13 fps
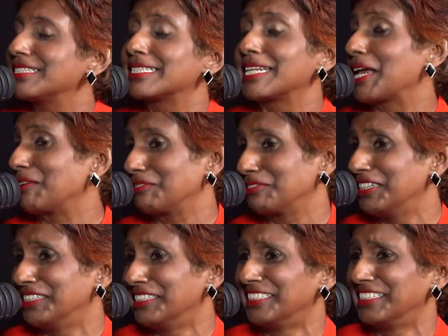slave,
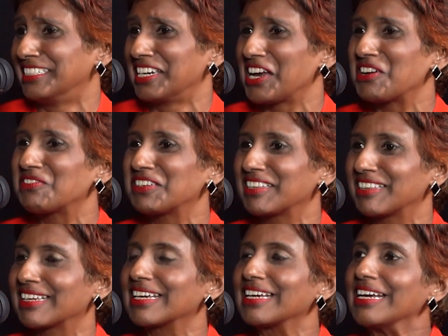
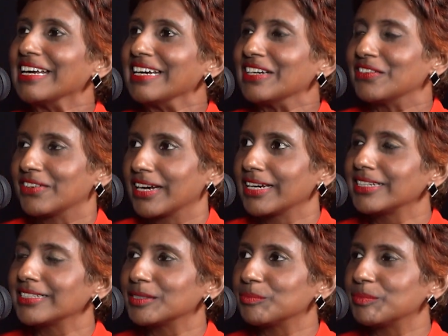everything, right?